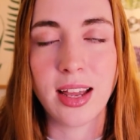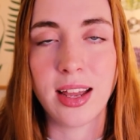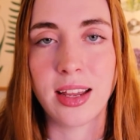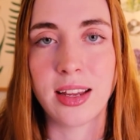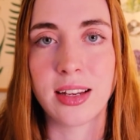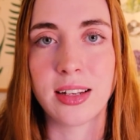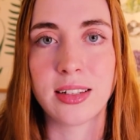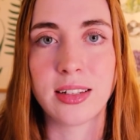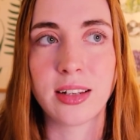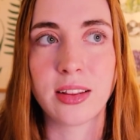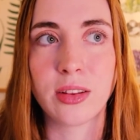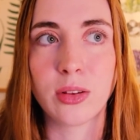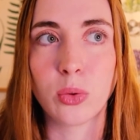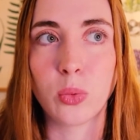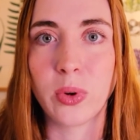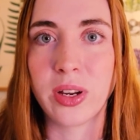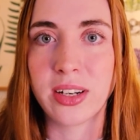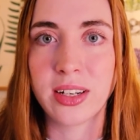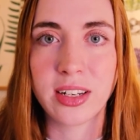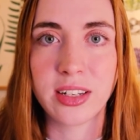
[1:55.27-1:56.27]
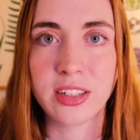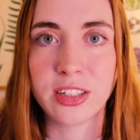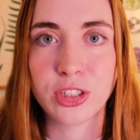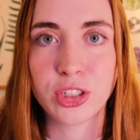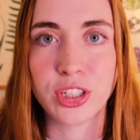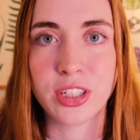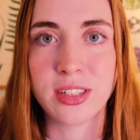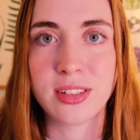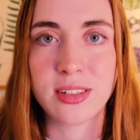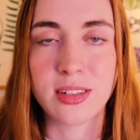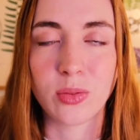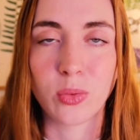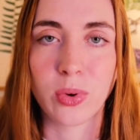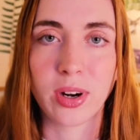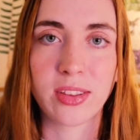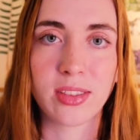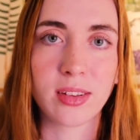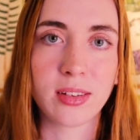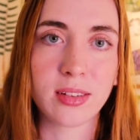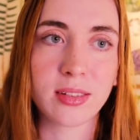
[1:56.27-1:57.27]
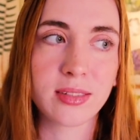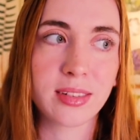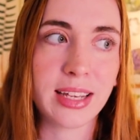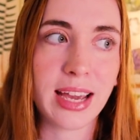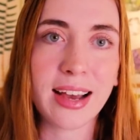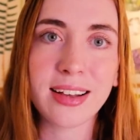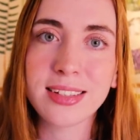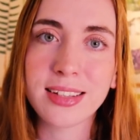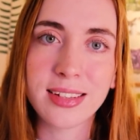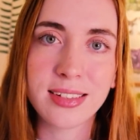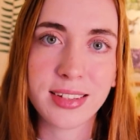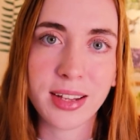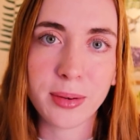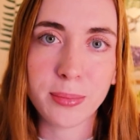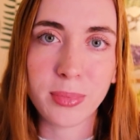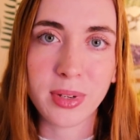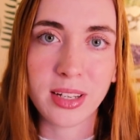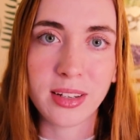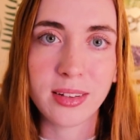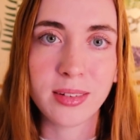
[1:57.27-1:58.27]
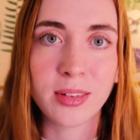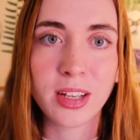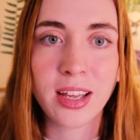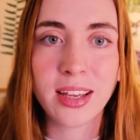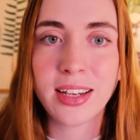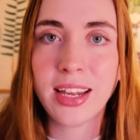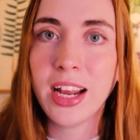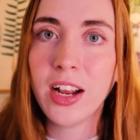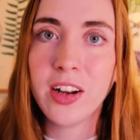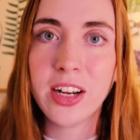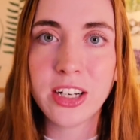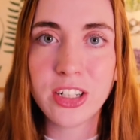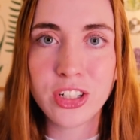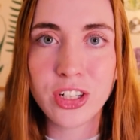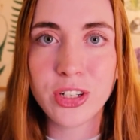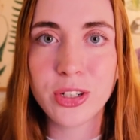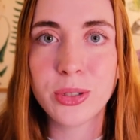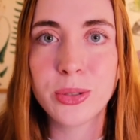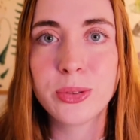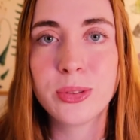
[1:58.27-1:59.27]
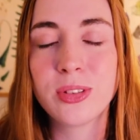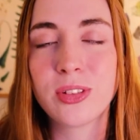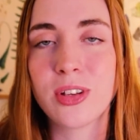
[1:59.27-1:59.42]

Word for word: and the wind conditions and where the gases can be carried to.